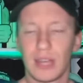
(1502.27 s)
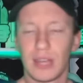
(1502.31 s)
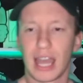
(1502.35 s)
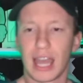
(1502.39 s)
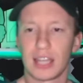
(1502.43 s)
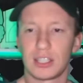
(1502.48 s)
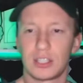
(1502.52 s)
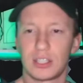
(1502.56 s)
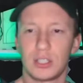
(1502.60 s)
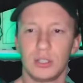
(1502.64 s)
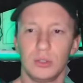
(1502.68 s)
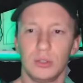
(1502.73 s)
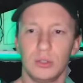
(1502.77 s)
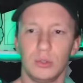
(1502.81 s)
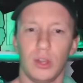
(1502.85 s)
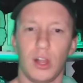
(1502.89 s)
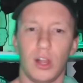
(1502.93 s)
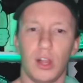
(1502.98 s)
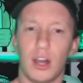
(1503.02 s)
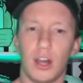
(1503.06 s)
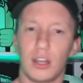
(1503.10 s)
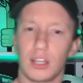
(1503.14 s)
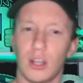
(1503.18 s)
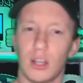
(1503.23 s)
not too
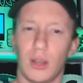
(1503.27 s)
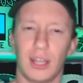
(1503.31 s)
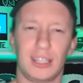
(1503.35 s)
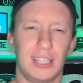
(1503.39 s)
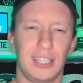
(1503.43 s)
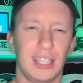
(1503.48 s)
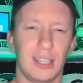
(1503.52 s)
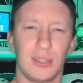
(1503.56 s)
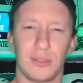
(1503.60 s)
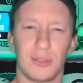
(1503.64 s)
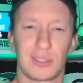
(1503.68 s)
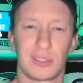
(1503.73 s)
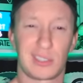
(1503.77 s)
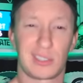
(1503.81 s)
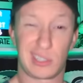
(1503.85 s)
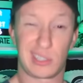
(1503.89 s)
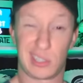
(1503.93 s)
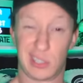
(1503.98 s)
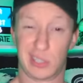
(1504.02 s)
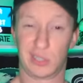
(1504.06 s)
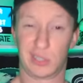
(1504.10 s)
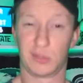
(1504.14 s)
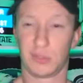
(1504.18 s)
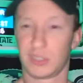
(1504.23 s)
long ago. I think it was
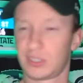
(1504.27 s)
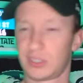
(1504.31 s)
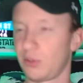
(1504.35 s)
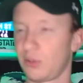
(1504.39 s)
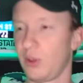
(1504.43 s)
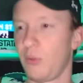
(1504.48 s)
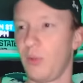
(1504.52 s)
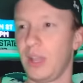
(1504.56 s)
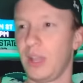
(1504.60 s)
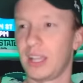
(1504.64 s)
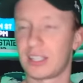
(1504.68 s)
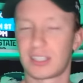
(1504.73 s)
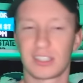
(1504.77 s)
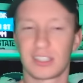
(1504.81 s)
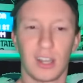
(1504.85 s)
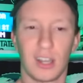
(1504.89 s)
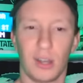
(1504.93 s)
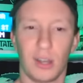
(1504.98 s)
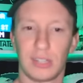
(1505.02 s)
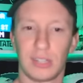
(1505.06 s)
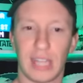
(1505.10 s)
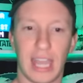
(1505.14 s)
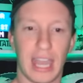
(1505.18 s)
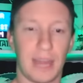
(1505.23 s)
two or three weeks
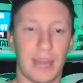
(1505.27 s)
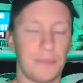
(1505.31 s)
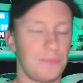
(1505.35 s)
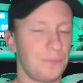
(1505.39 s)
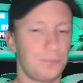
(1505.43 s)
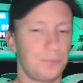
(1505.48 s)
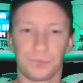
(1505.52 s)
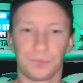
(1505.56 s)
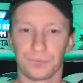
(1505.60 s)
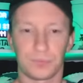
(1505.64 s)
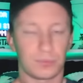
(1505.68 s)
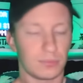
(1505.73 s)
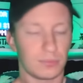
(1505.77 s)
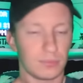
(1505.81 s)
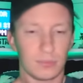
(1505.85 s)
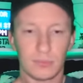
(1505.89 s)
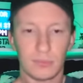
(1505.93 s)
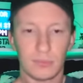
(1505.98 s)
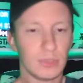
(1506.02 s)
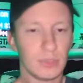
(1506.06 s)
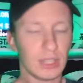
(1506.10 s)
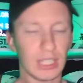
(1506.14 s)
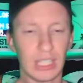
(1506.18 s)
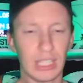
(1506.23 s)
ago that
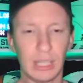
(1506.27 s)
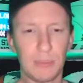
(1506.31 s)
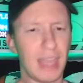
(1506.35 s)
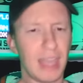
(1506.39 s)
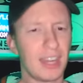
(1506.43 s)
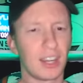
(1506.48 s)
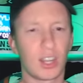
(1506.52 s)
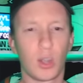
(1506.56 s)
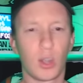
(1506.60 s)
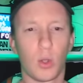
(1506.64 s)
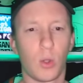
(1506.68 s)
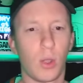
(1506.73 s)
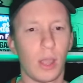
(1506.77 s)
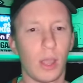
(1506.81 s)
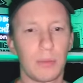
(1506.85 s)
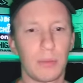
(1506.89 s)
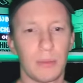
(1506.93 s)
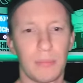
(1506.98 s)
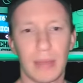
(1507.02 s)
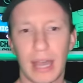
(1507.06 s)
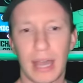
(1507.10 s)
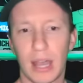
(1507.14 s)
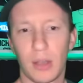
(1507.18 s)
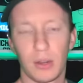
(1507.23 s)
he made a
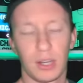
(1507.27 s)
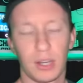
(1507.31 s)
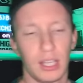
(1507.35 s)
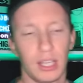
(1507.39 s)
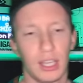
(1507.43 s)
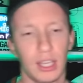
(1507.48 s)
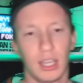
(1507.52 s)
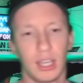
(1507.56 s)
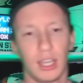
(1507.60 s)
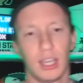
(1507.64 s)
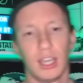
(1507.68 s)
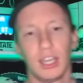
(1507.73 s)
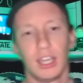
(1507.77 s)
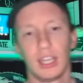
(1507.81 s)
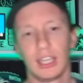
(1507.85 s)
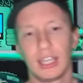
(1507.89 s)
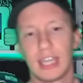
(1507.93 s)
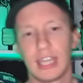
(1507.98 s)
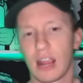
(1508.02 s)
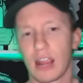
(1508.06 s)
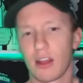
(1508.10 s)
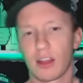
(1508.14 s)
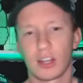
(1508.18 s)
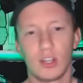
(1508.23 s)
quip about
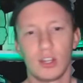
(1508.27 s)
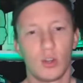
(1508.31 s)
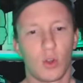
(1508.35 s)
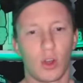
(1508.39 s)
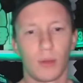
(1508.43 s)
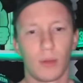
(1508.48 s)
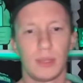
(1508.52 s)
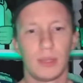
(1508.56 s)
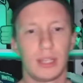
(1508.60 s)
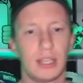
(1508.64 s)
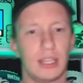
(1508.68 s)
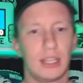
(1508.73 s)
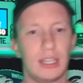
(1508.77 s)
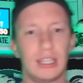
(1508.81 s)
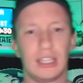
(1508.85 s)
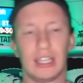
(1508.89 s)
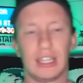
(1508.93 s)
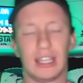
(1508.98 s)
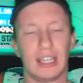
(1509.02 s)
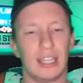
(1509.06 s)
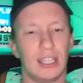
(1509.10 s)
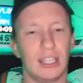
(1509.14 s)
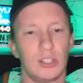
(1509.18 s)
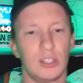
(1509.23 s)
Gehrig Normand
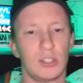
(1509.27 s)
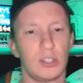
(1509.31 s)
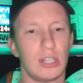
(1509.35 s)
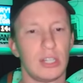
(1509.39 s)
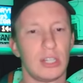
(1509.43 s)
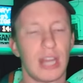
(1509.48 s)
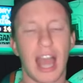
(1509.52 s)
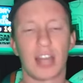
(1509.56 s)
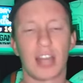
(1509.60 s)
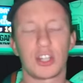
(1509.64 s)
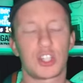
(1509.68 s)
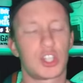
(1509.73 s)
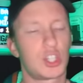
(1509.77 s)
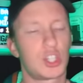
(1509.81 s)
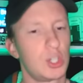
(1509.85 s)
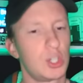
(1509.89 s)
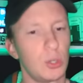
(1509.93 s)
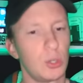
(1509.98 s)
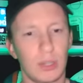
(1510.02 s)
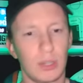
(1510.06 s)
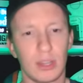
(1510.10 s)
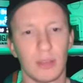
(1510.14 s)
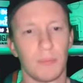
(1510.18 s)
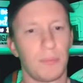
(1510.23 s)
not
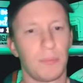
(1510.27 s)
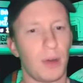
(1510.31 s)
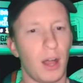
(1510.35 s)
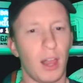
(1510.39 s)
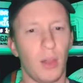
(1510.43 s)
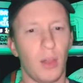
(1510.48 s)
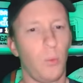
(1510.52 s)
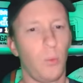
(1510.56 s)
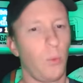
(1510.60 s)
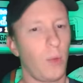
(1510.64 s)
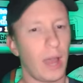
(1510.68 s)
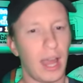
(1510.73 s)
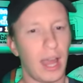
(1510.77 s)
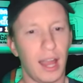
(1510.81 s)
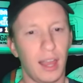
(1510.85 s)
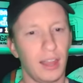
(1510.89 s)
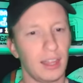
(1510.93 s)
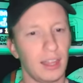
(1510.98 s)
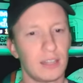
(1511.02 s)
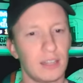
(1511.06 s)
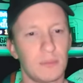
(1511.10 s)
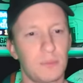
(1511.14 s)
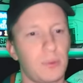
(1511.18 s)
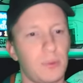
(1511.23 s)
shooting the ball
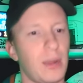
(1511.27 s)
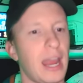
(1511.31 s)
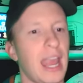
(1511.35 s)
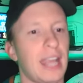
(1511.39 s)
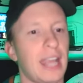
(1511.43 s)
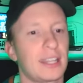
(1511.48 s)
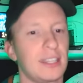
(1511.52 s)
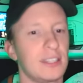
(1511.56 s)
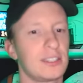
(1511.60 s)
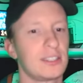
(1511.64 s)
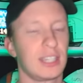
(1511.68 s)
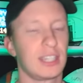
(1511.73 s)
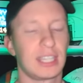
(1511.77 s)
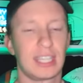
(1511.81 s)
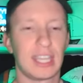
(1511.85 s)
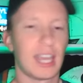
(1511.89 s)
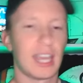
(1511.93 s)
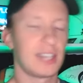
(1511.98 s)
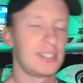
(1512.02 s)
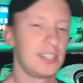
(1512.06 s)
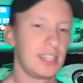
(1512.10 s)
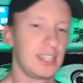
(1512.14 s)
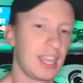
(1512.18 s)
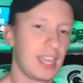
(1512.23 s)
well in practice. Like,
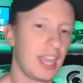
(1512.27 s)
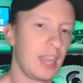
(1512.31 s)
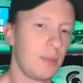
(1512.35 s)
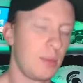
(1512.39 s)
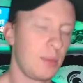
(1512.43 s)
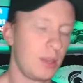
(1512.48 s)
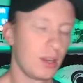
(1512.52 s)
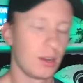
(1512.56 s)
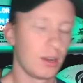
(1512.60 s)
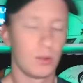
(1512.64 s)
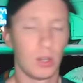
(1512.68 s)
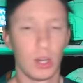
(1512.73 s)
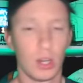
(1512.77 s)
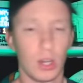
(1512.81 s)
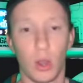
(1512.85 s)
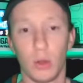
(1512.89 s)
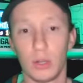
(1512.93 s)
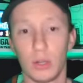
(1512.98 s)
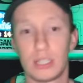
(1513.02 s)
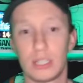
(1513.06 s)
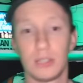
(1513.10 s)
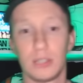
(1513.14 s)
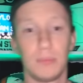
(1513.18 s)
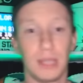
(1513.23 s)
yes, he came here
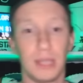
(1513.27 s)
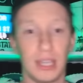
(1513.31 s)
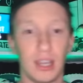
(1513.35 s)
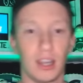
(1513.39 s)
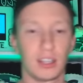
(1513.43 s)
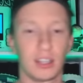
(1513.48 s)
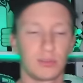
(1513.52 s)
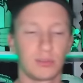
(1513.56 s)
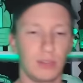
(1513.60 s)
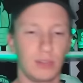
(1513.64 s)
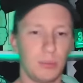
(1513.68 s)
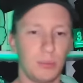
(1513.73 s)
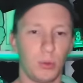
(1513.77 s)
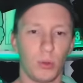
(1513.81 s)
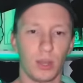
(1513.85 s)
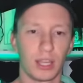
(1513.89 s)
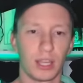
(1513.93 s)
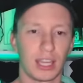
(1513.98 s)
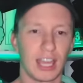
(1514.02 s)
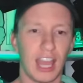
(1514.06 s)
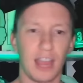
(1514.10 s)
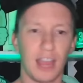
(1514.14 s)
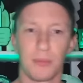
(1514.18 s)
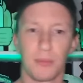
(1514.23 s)
known to be a three
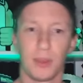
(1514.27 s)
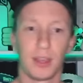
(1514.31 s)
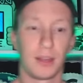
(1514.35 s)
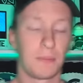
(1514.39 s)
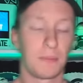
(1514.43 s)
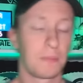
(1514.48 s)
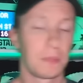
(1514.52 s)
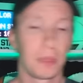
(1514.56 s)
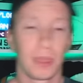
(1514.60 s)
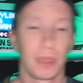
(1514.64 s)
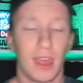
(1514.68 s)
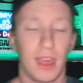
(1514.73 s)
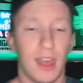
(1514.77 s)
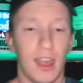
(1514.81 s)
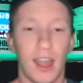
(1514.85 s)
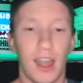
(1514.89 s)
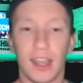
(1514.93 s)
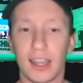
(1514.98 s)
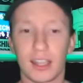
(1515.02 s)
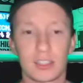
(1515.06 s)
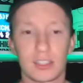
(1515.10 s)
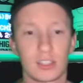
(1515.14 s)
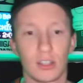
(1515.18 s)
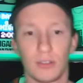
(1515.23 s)
point guy, but
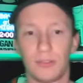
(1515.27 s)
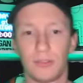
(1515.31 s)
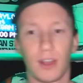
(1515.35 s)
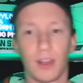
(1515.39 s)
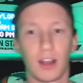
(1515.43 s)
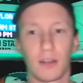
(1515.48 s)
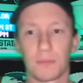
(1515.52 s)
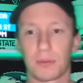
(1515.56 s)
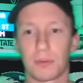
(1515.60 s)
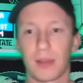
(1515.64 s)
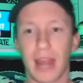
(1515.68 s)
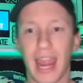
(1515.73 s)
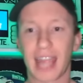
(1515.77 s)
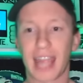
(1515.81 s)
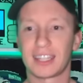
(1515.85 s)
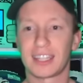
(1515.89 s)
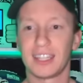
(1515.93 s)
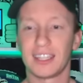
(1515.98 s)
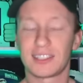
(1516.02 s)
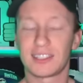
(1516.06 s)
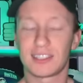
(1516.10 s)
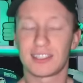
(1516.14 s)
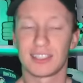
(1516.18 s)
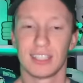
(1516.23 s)
I guess so far in
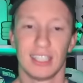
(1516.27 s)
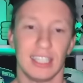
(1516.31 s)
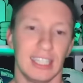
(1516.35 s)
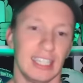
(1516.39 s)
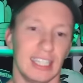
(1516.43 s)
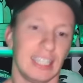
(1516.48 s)
practice,